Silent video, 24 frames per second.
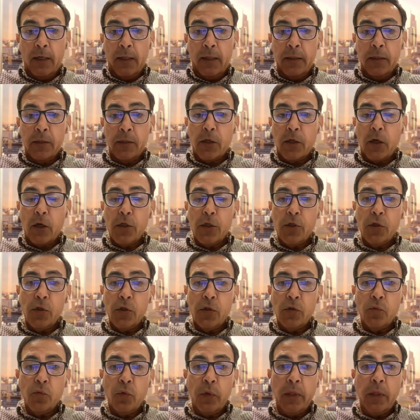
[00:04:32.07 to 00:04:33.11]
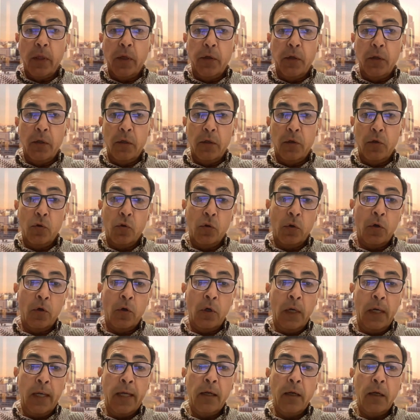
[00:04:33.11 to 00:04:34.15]
discussions with
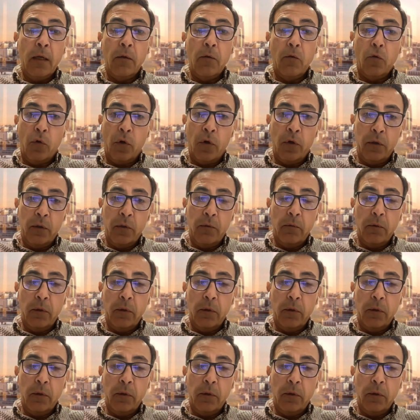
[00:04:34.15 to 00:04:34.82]
your legal or